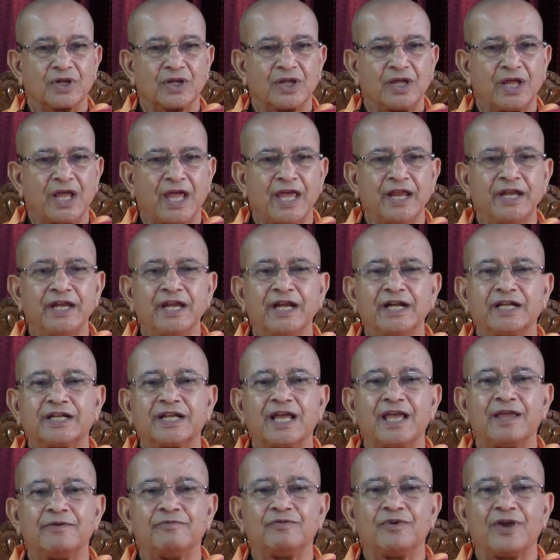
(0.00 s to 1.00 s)
Any
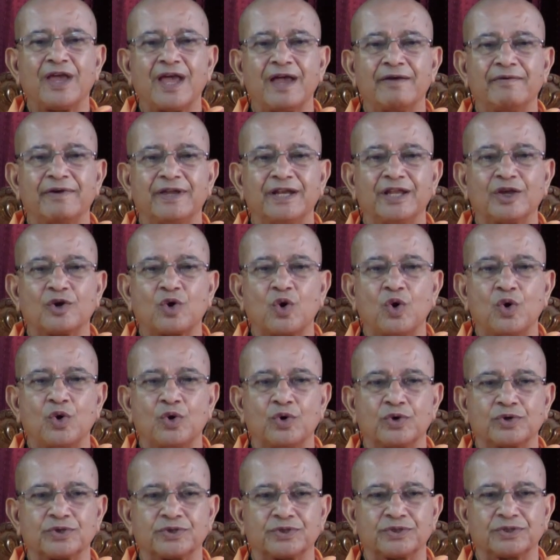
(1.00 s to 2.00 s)
time we have a
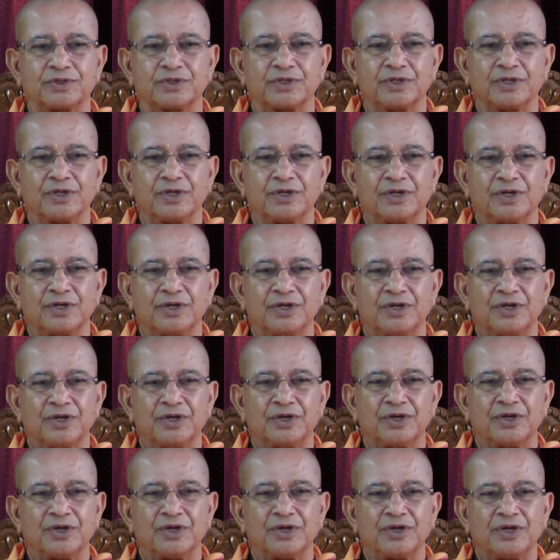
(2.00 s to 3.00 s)
recourse,
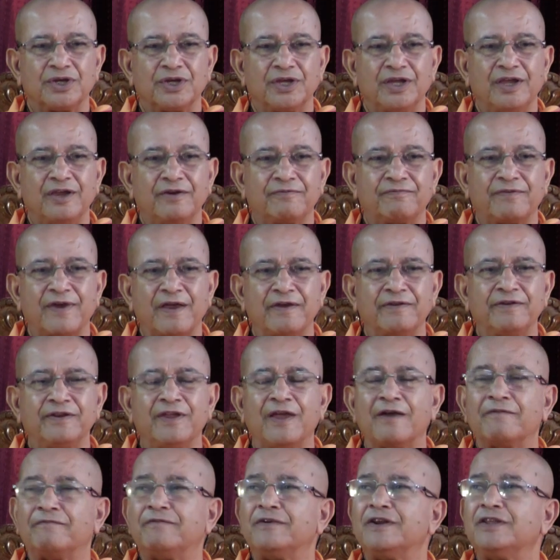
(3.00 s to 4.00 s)
if
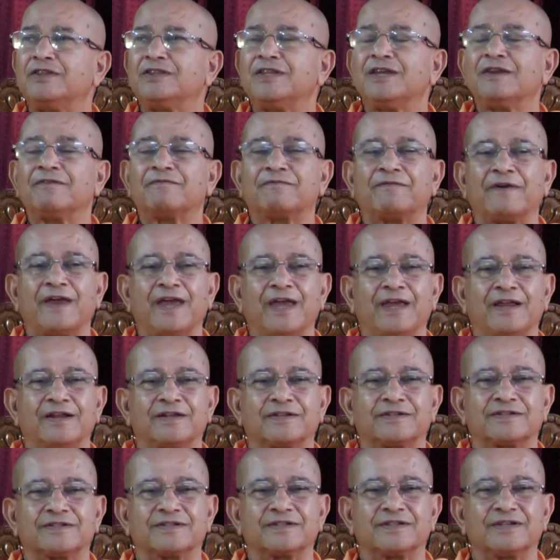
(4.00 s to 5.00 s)
everything
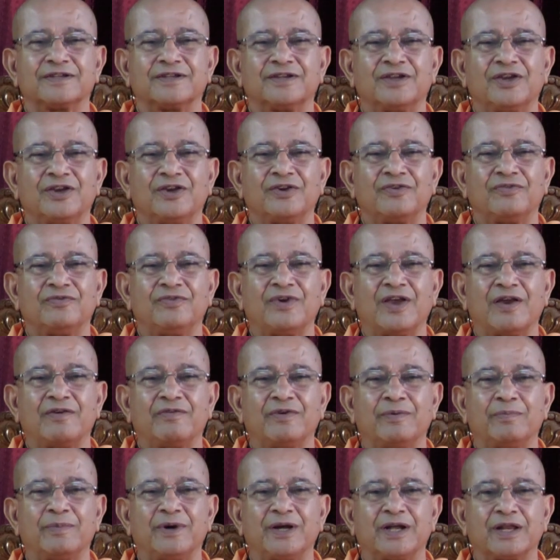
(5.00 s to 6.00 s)
fails, we have
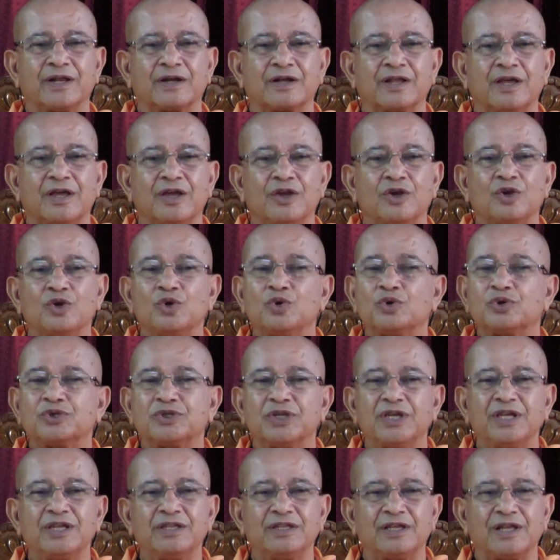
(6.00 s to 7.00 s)
immediate. You
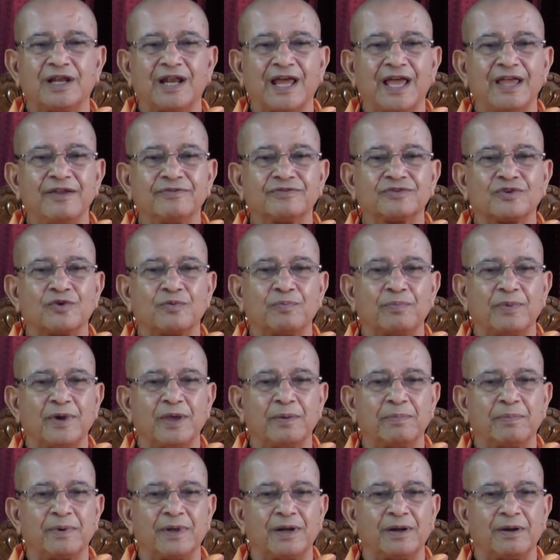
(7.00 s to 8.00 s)
see the lives of
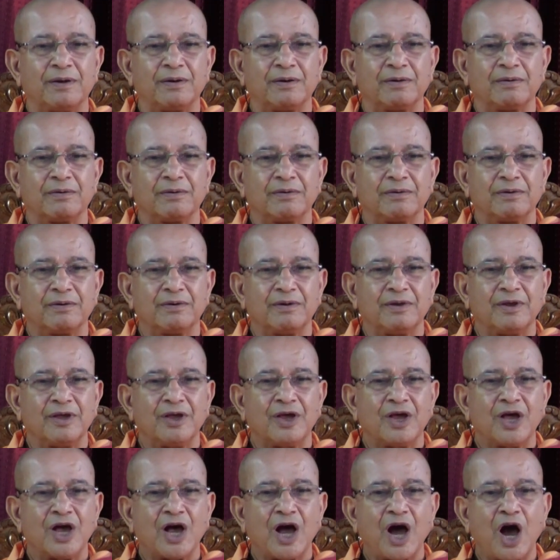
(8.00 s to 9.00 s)
people,
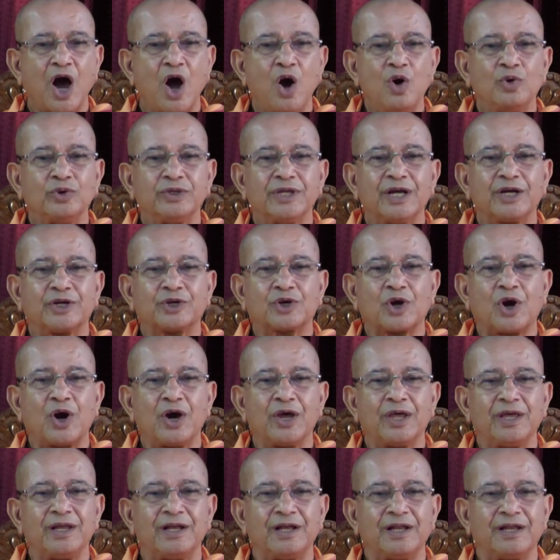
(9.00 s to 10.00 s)
how they
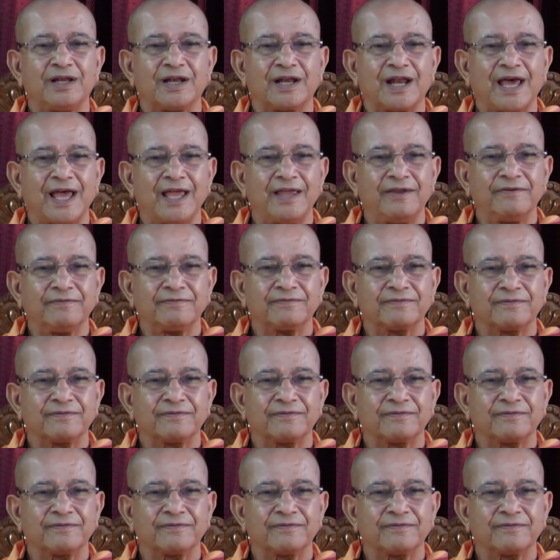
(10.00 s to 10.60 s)
toil in life,